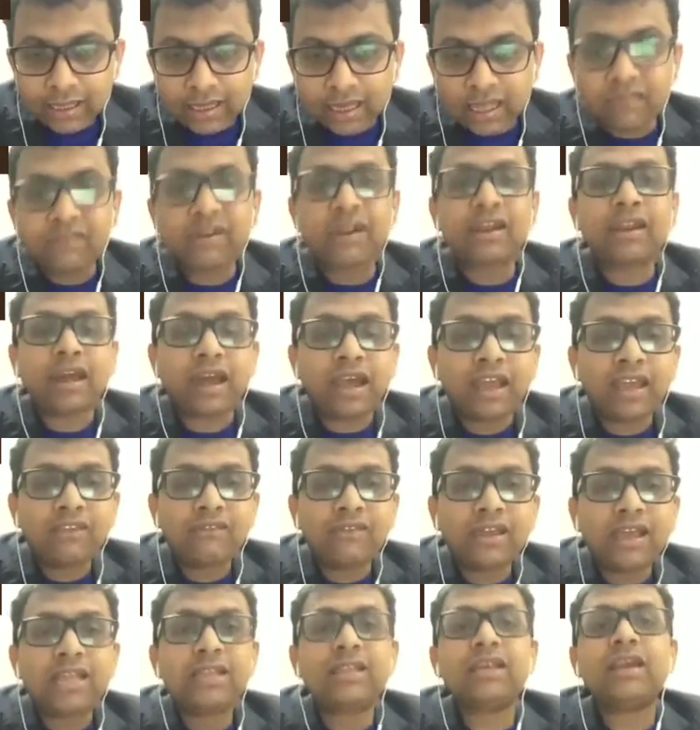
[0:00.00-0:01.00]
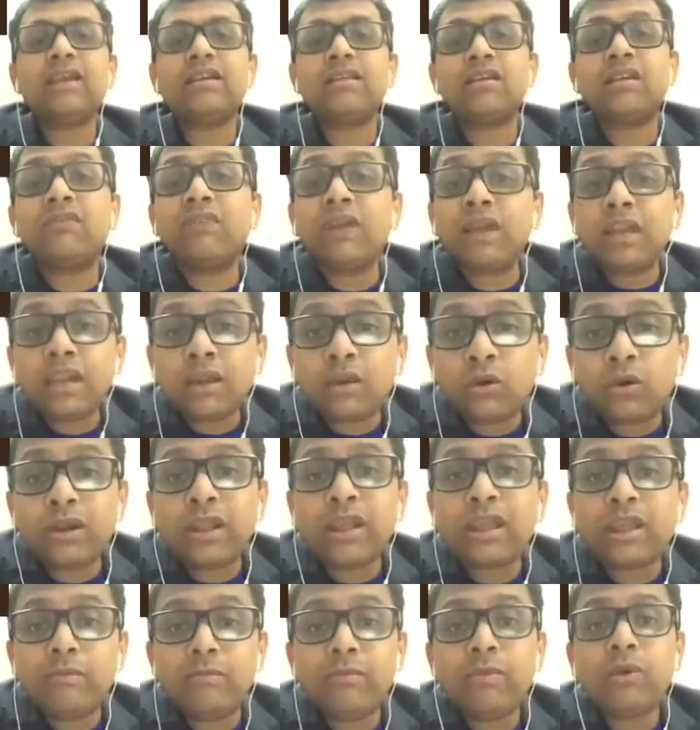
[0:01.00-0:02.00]
Even I-VED is a very good
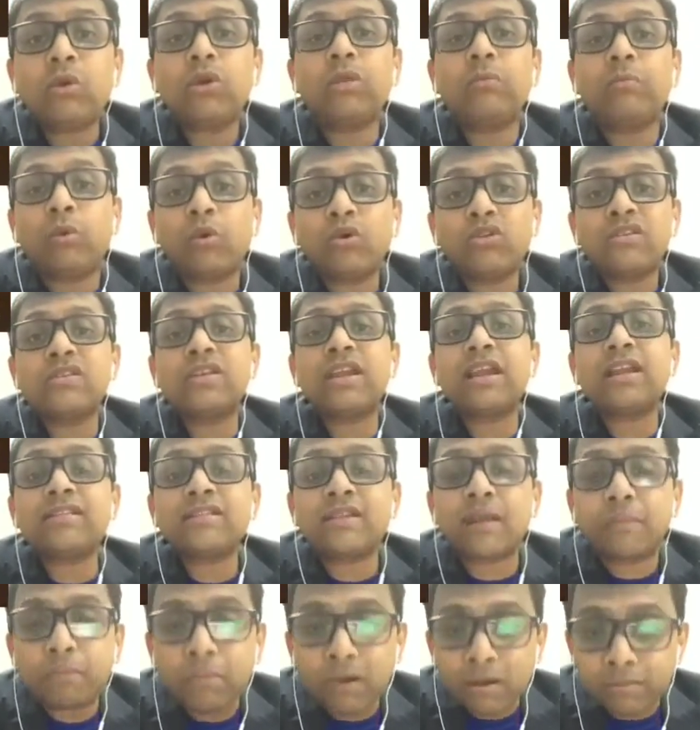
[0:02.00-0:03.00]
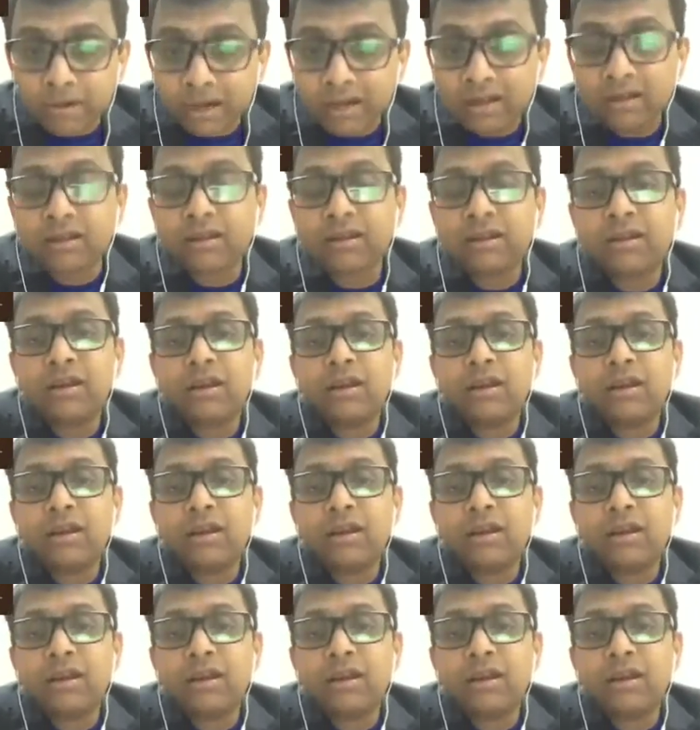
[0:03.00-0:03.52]
immune boosting supplement